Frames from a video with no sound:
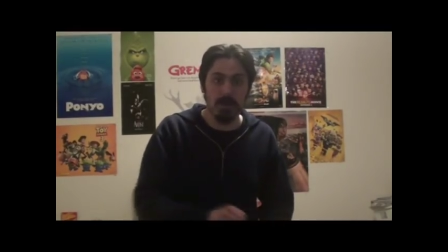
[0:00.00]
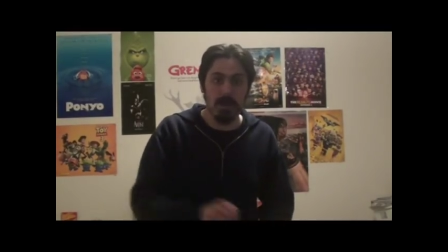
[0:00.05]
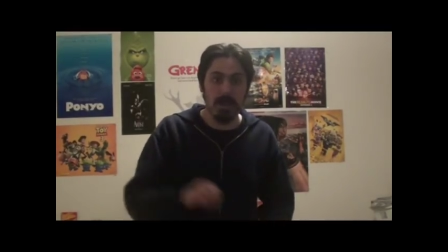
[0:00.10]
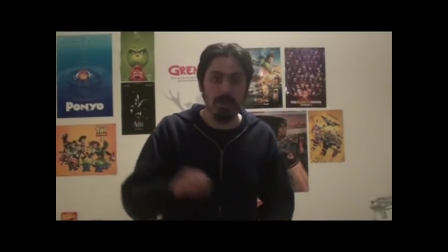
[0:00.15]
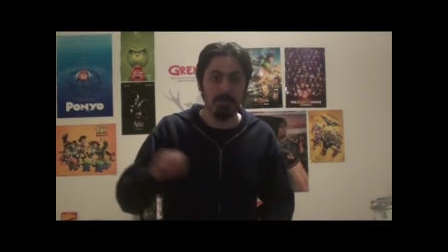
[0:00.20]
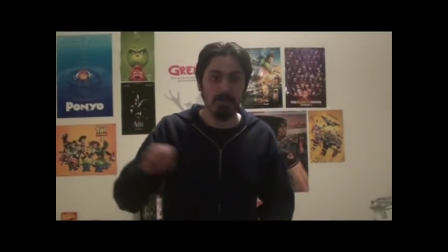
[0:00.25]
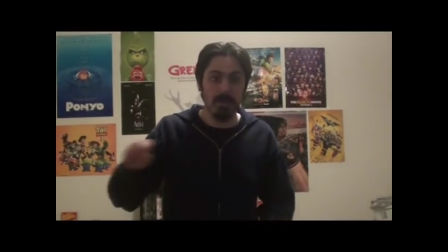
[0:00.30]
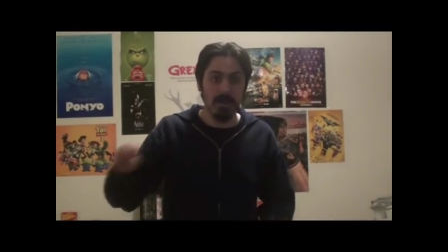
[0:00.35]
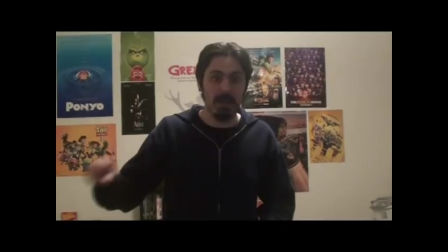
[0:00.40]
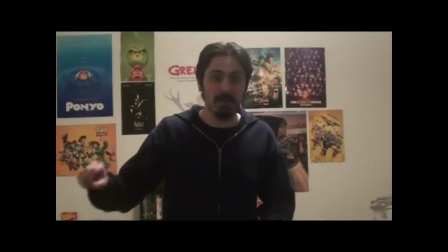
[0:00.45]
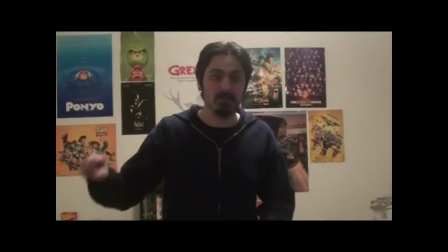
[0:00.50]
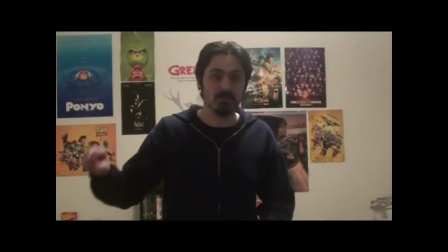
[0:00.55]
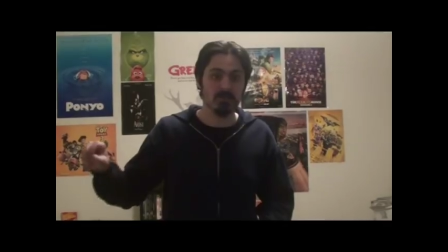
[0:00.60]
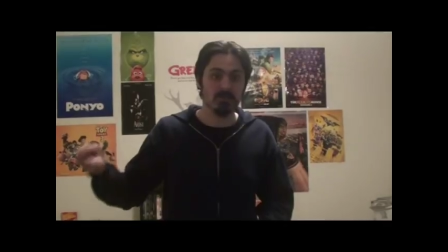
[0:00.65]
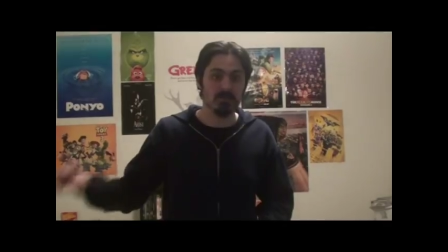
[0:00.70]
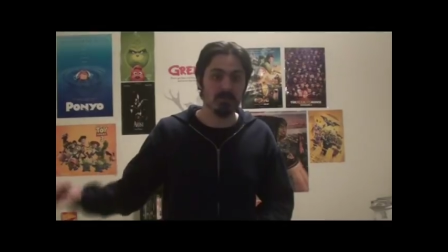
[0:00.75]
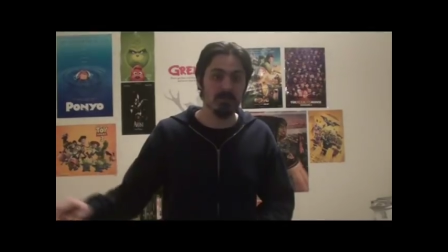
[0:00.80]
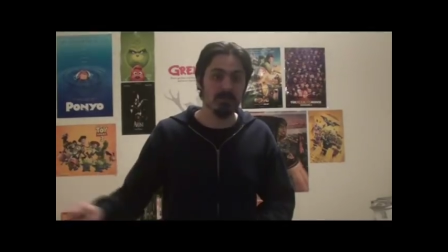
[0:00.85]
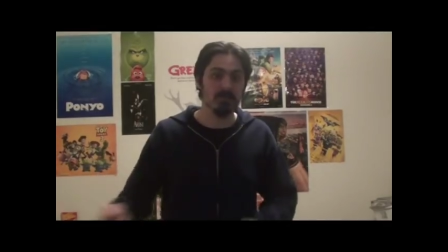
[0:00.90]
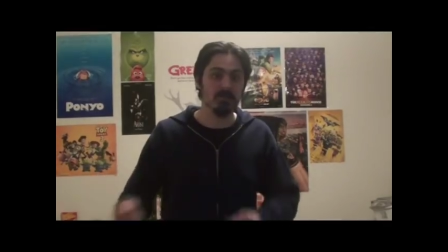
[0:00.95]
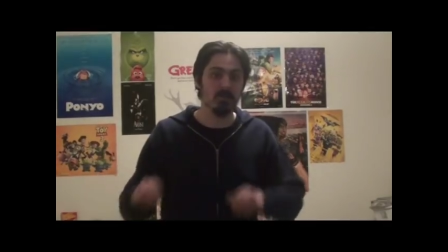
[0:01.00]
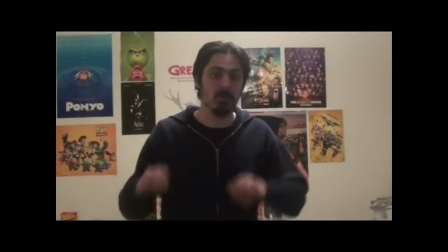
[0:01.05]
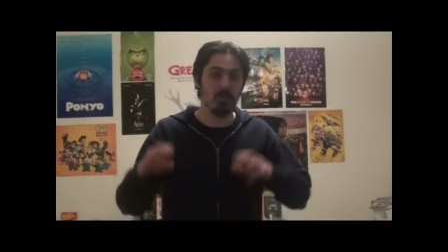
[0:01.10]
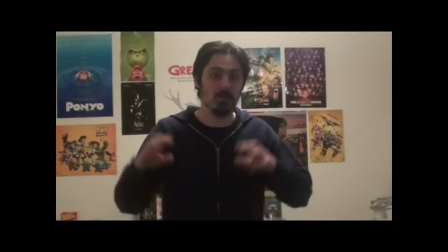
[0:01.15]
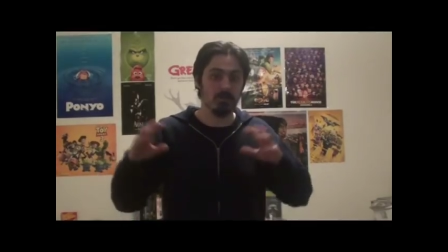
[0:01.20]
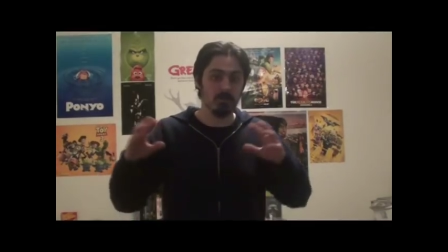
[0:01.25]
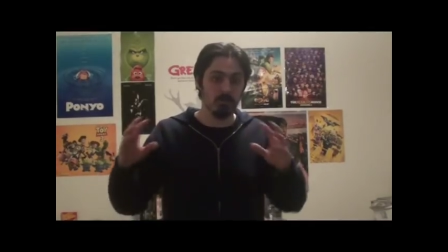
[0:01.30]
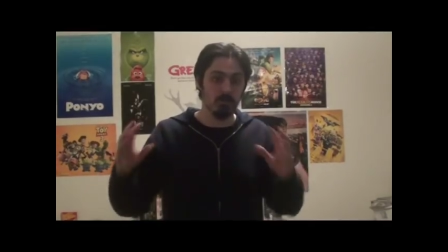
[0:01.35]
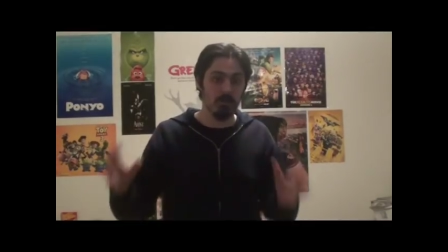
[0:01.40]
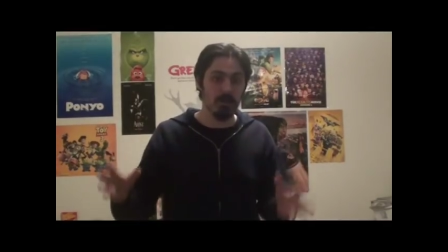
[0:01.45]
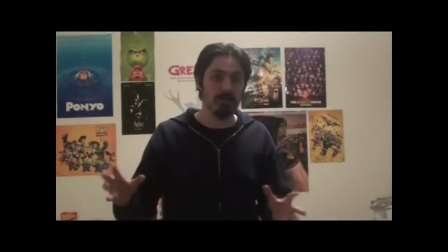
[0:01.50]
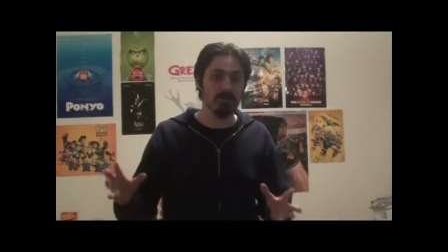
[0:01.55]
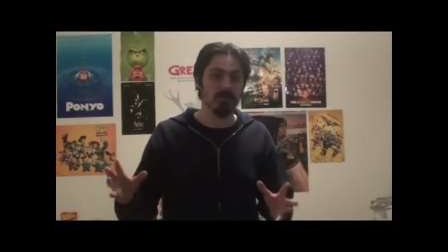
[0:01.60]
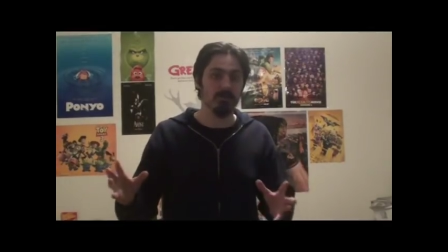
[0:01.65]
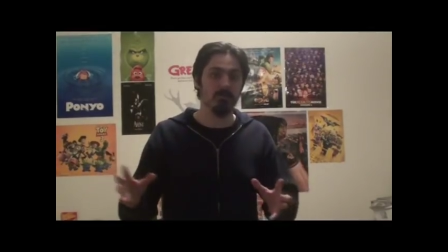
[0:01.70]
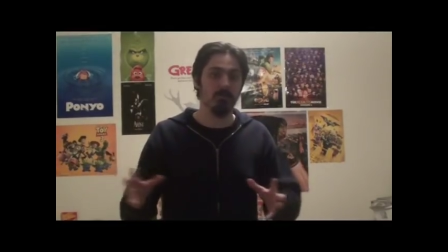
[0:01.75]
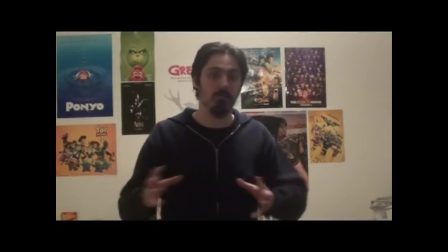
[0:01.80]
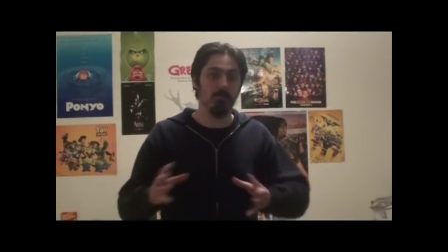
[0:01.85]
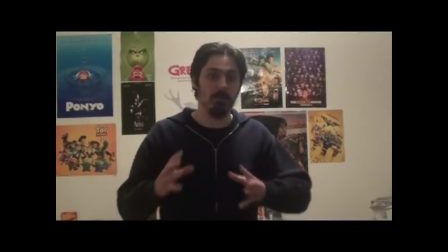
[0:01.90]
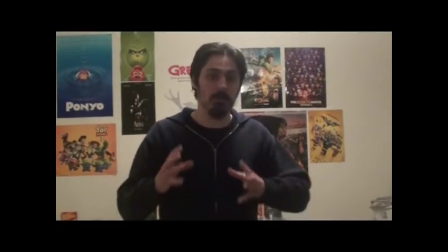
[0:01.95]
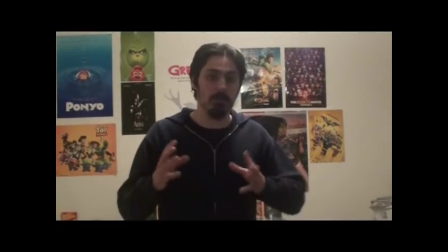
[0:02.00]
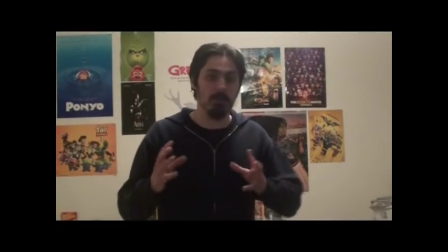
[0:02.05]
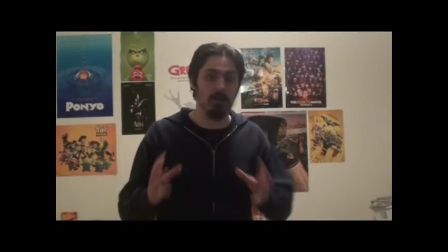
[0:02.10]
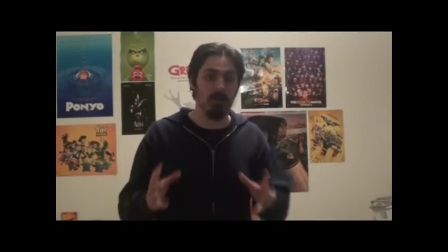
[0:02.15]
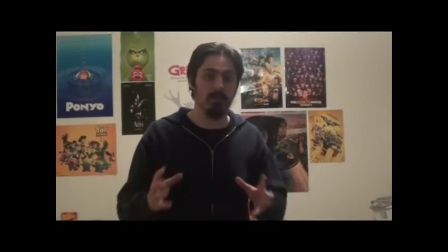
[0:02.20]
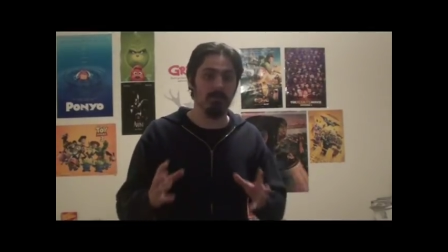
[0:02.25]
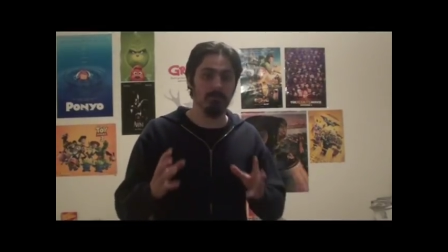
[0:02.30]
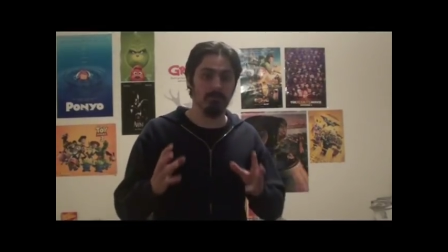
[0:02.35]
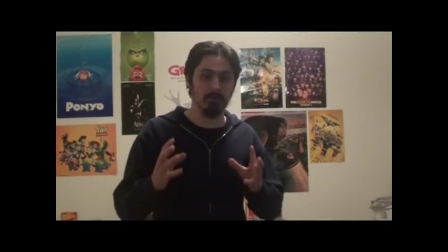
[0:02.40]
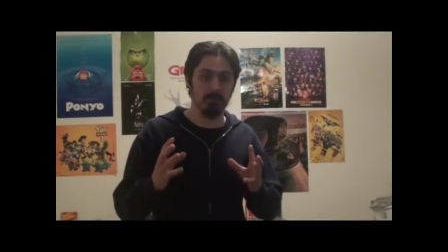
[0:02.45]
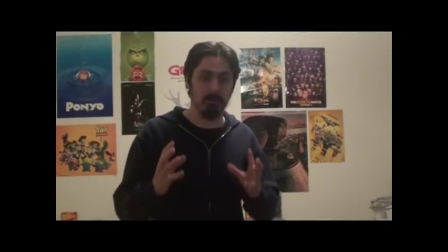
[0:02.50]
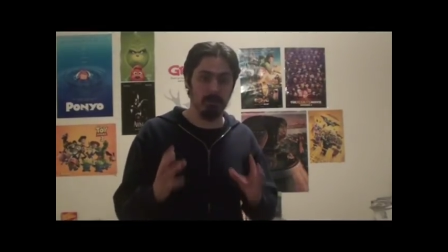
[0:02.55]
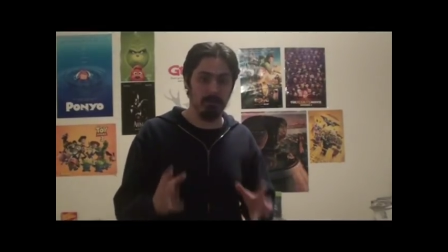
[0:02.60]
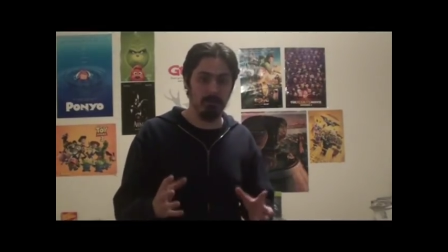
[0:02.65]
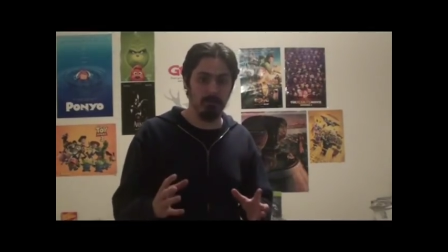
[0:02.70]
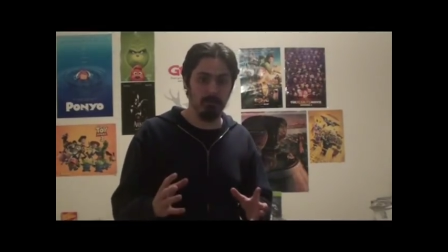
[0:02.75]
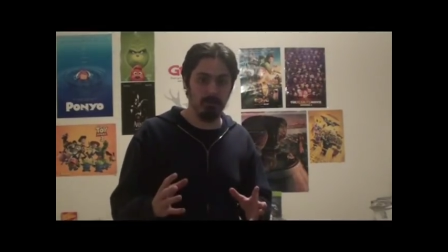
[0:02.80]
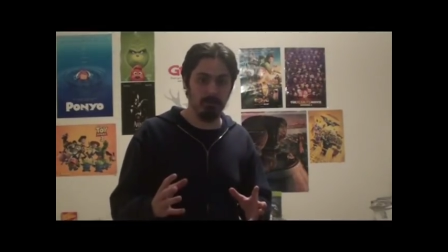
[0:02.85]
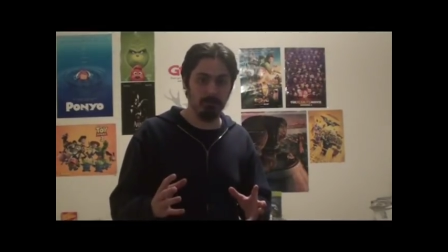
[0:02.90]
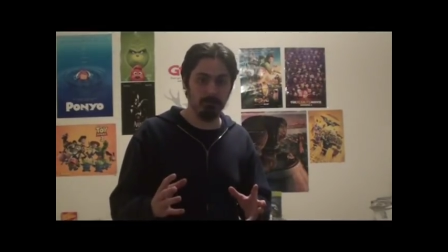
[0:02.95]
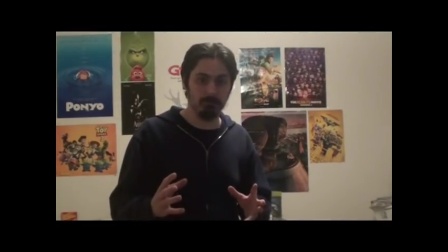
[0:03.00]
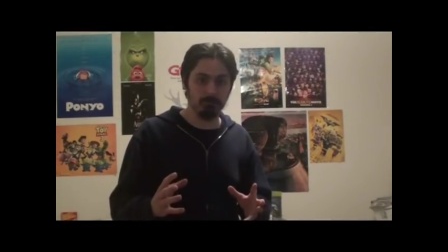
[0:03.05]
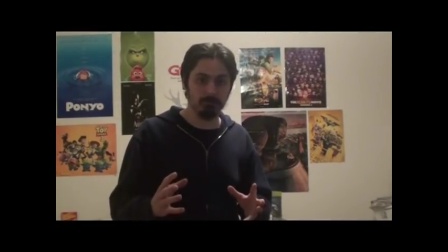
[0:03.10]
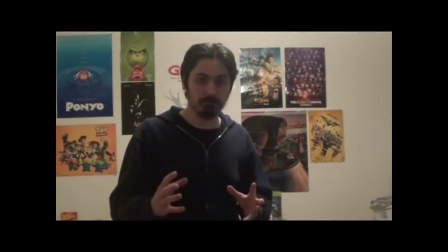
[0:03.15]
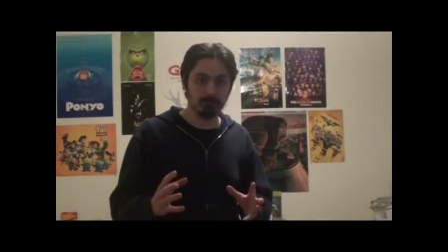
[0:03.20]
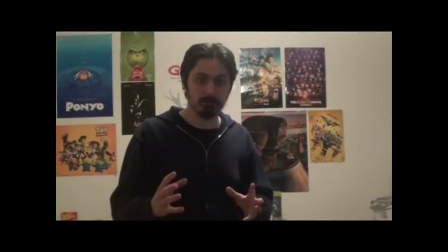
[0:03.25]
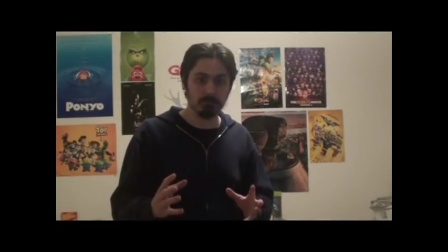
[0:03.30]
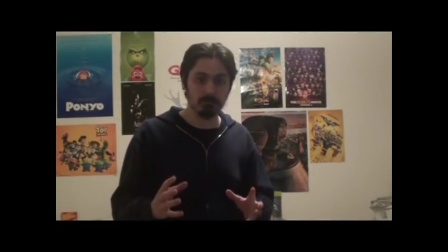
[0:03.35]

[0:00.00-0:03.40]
and the action scenes are directed with a lot of clarity.